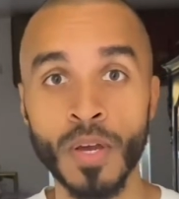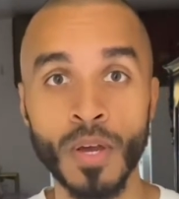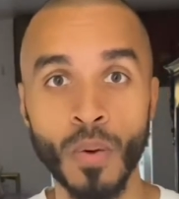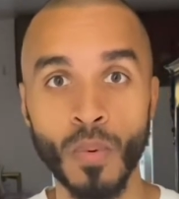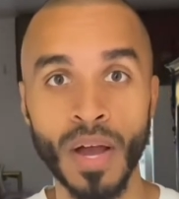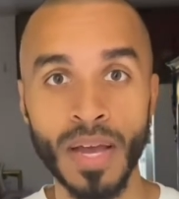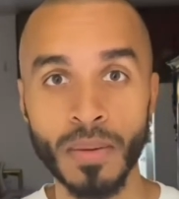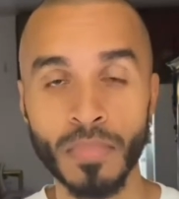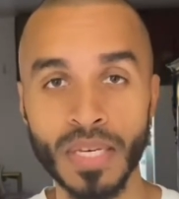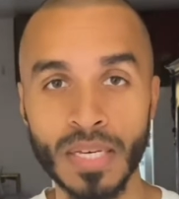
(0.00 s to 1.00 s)
why
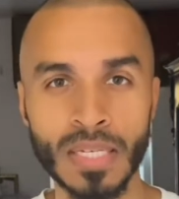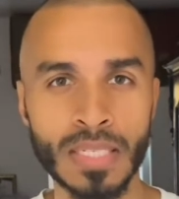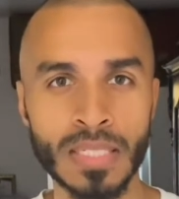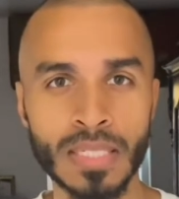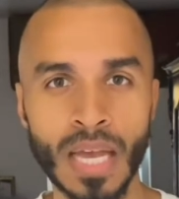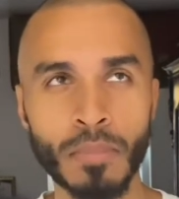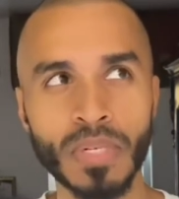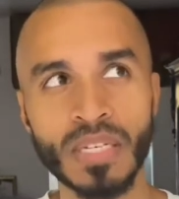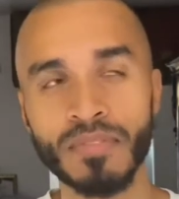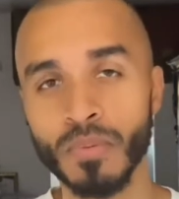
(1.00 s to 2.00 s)
because I
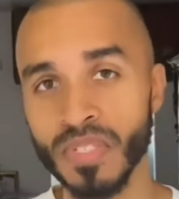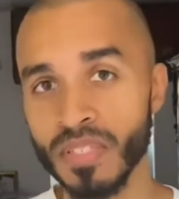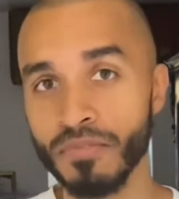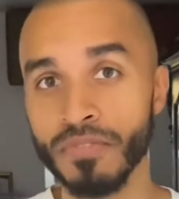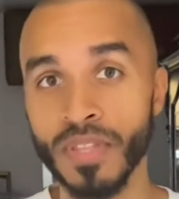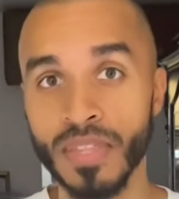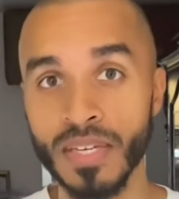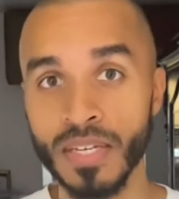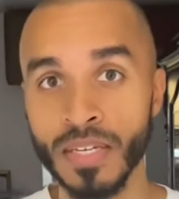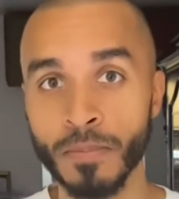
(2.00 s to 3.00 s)
believe it was in the fifth
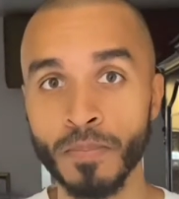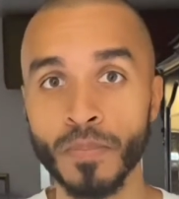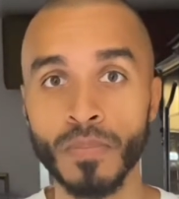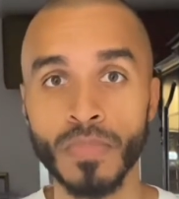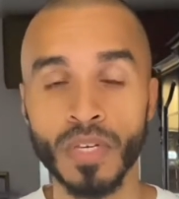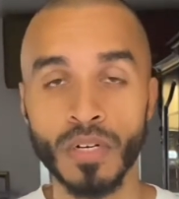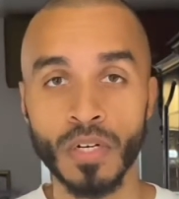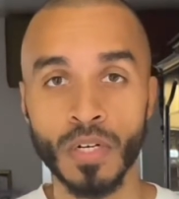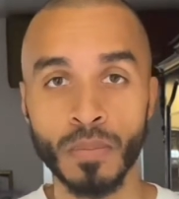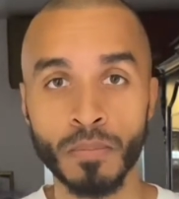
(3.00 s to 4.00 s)
inning
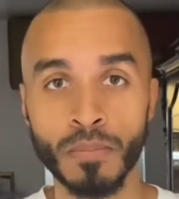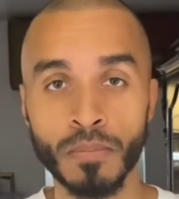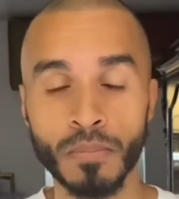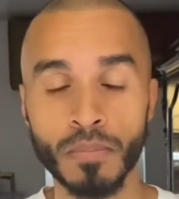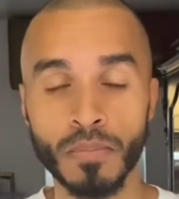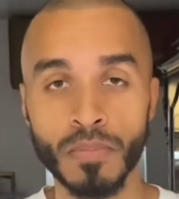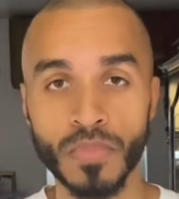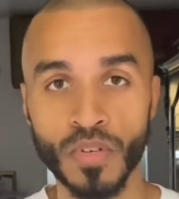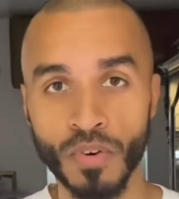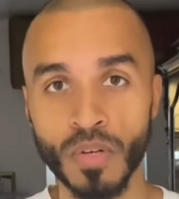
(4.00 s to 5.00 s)
um,
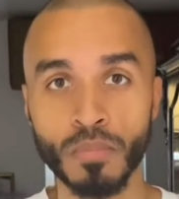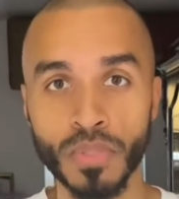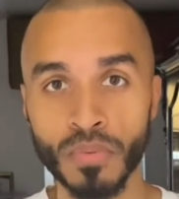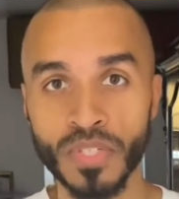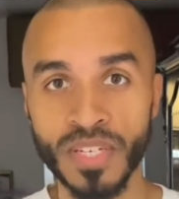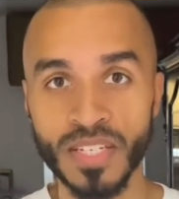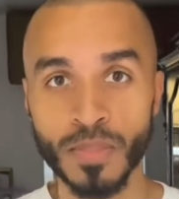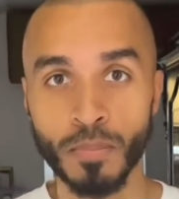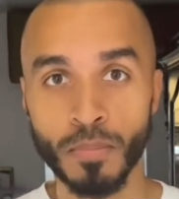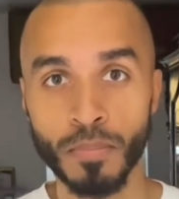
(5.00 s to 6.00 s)
Toronto Blue Jays
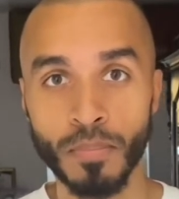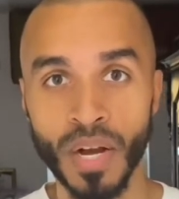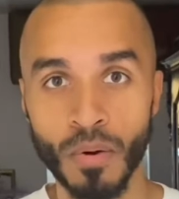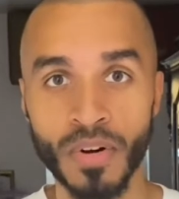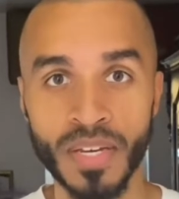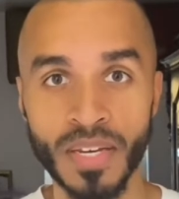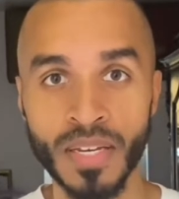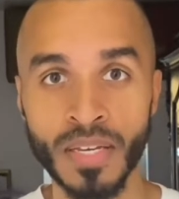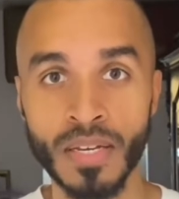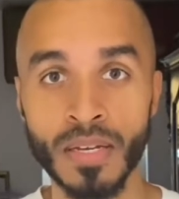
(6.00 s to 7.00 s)
power
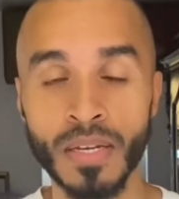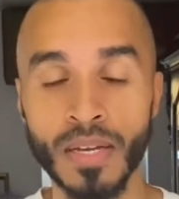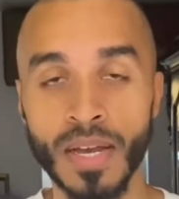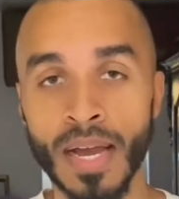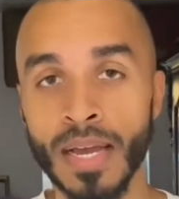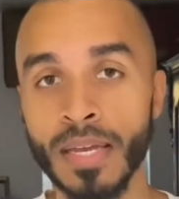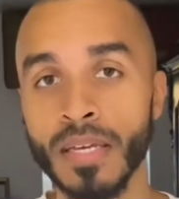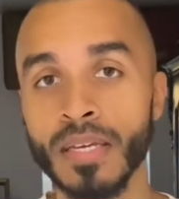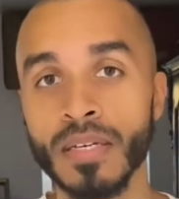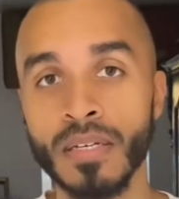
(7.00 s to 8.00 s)
hitting guy
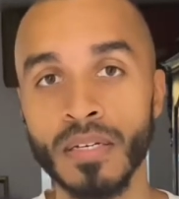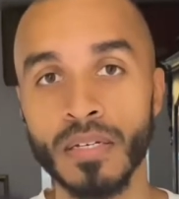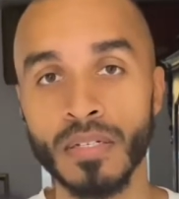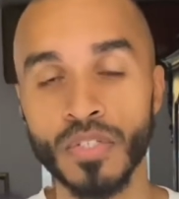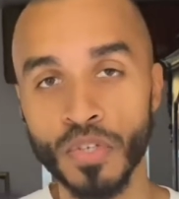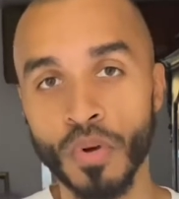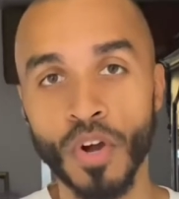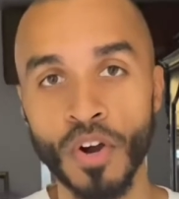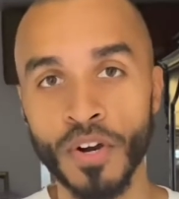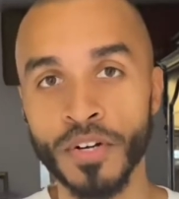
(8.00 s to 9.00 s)
Joe
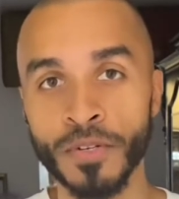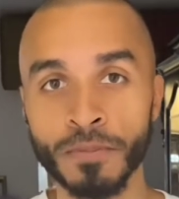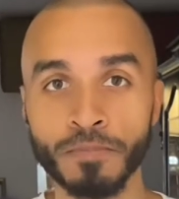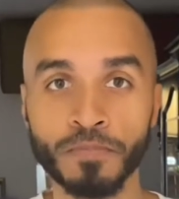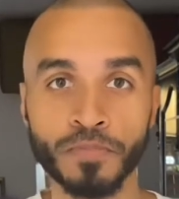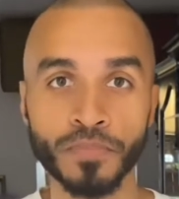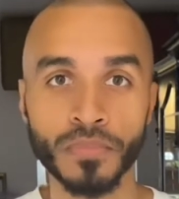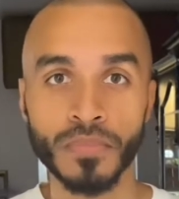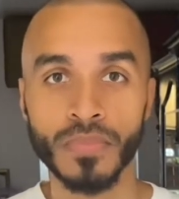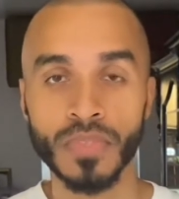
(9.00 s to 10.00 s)
Carter
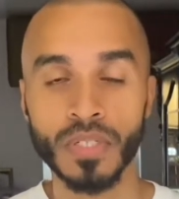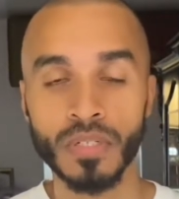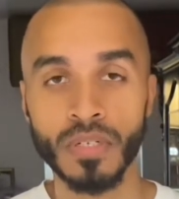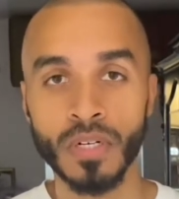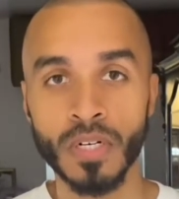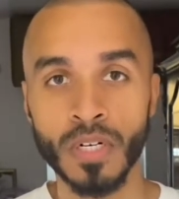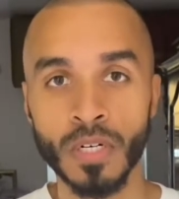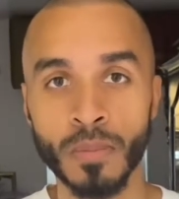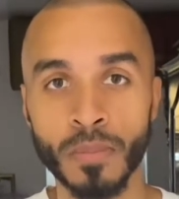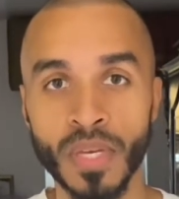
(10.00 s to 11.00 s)
um,